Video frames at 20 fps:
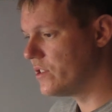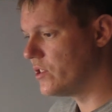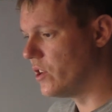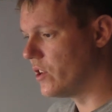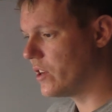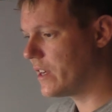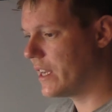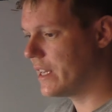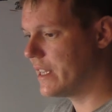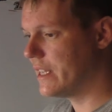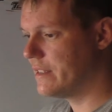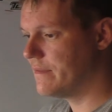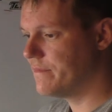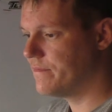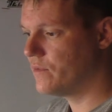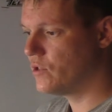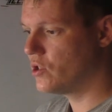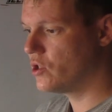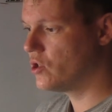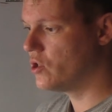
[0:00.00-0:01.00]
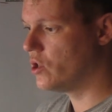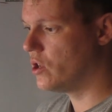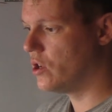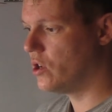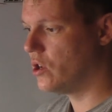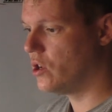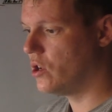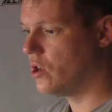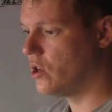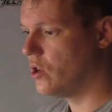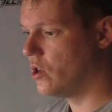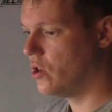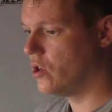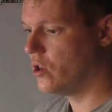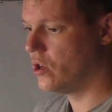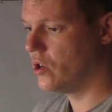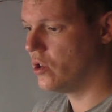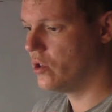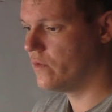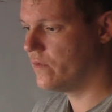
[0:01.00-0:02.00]
Don't get it. Just
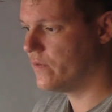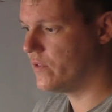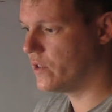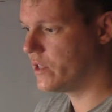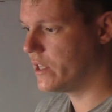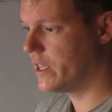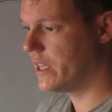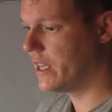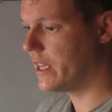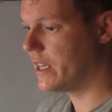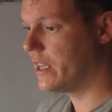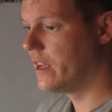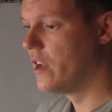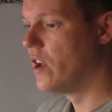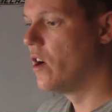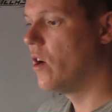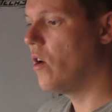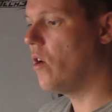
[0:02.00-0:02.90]
don't fucking get it.